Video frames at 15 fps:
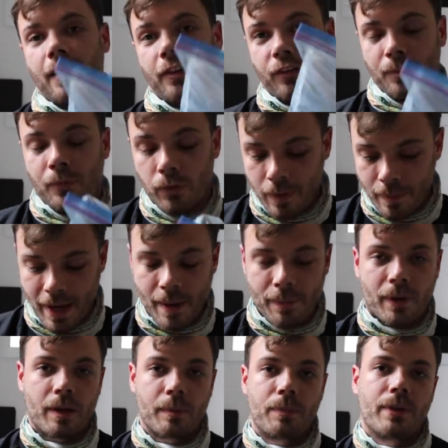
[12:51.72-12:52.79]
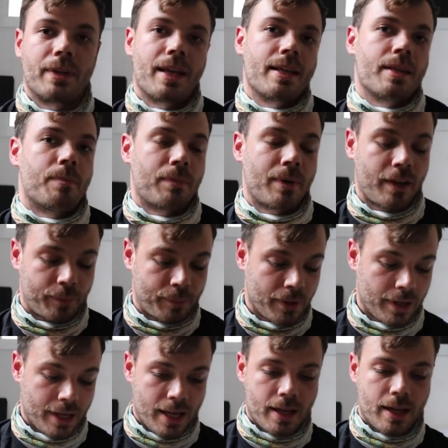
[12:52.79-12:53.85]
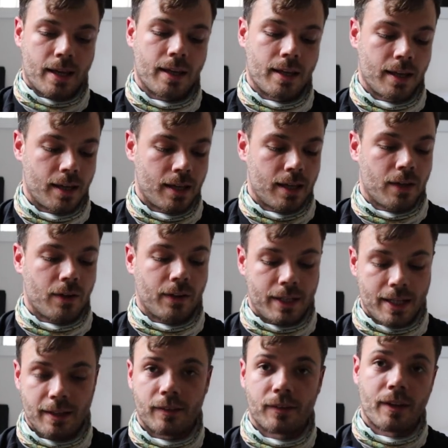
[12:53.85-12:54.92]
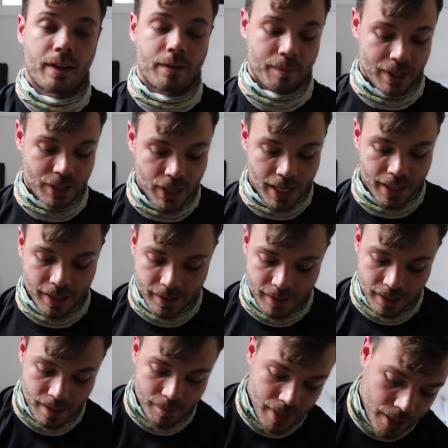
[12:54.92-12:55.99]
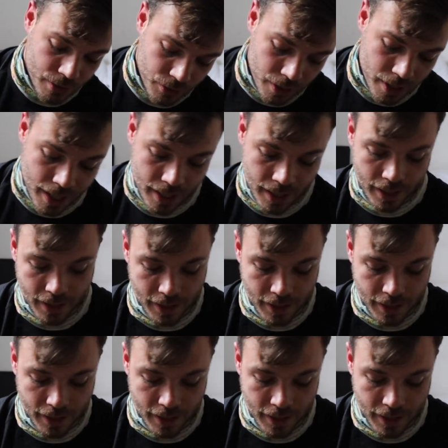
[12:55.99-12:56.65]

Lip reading: I had a smaller map, I'd put that in the breast pocket on the inside of my jacket to keep that dry.